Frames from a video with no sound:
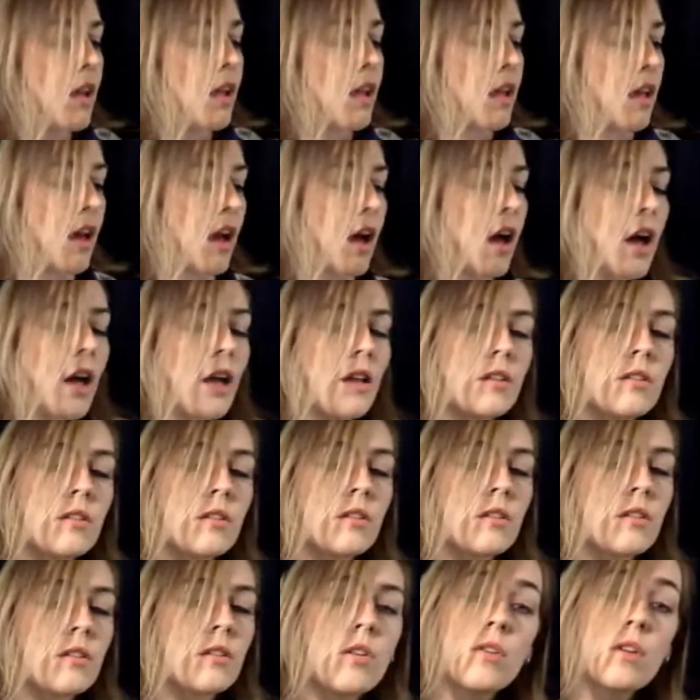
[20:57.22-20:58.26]
I
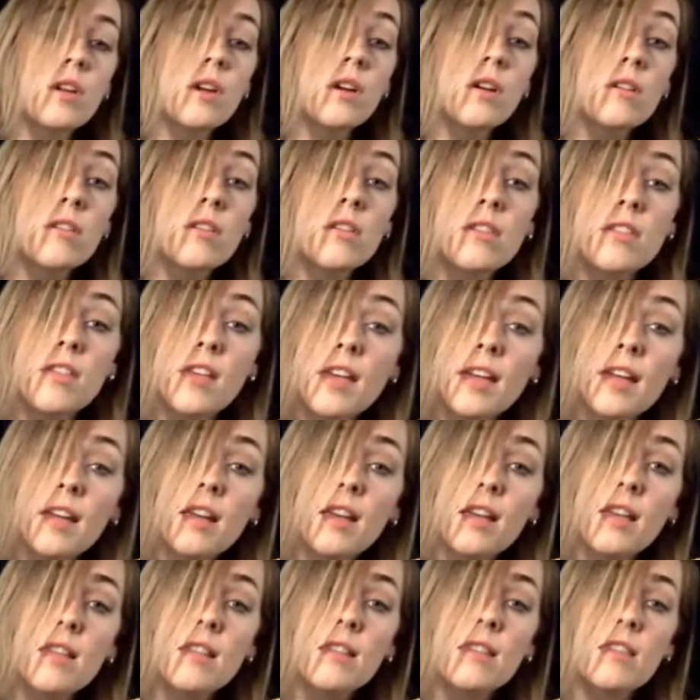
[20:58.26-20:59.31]
know you're
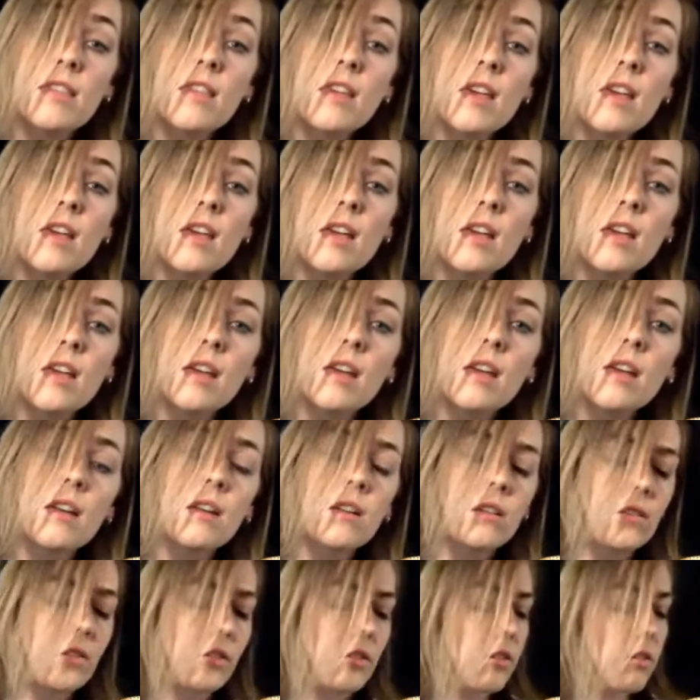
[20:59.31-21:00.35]
thinking
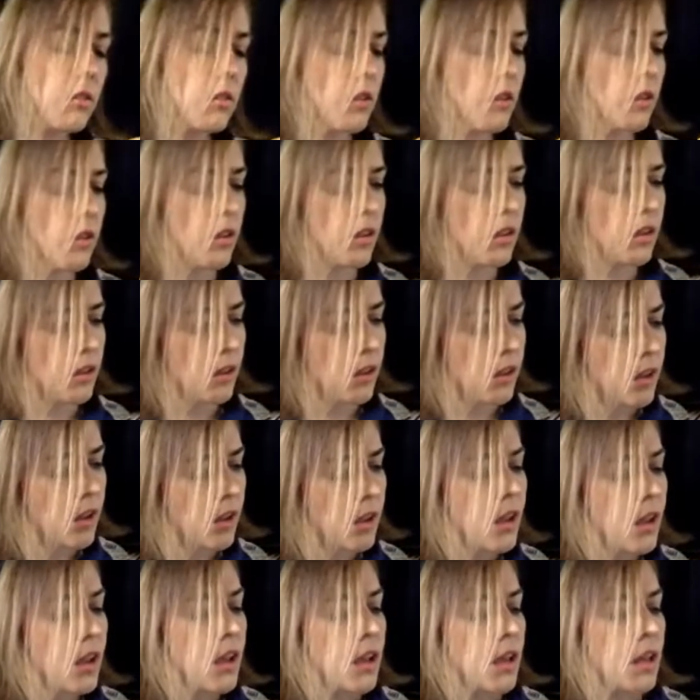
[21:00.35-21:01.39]
things
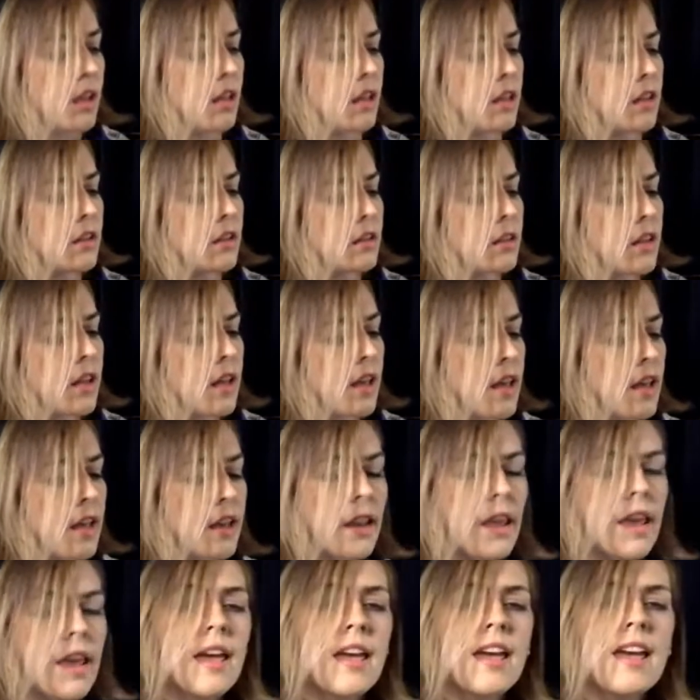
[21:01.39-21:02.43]
in
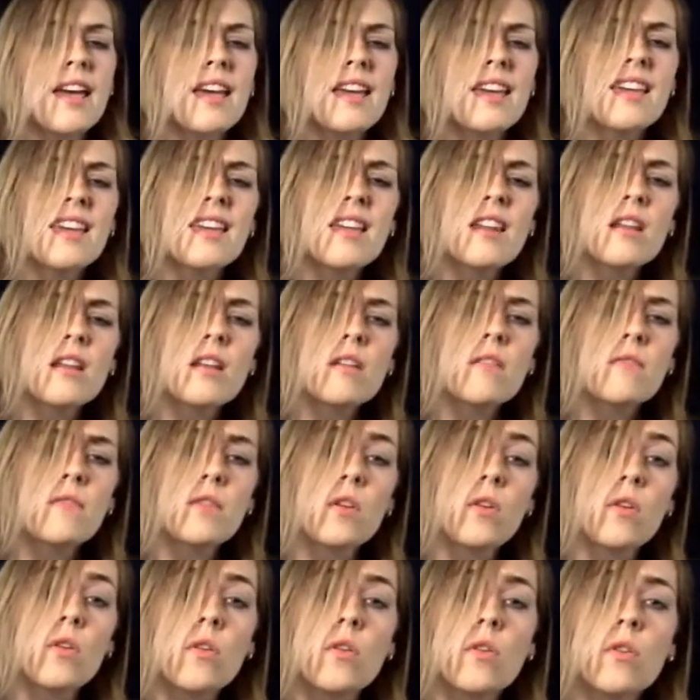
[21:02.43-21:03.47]
that head of
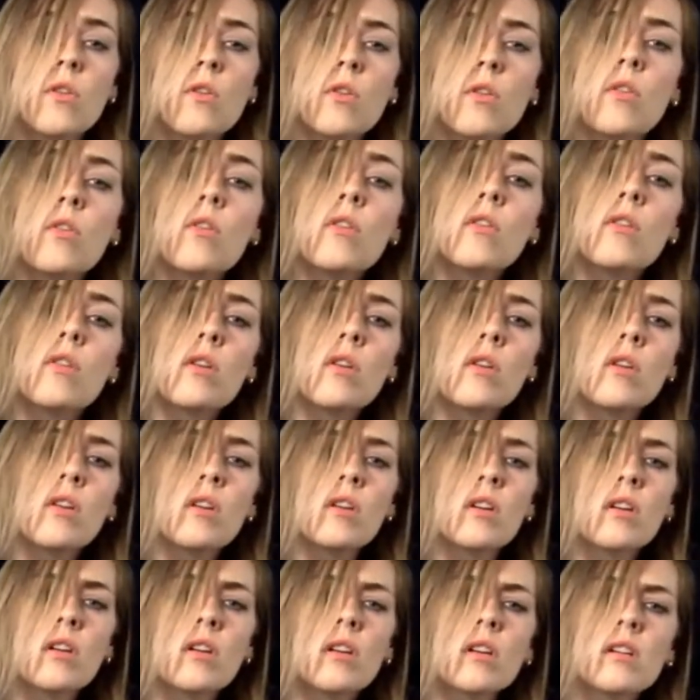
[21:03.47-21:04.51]

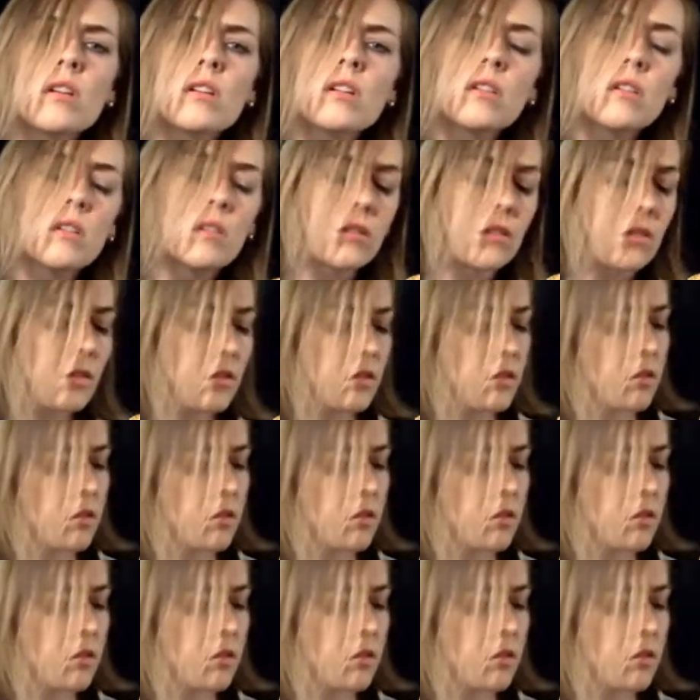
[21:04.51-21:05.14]
yours,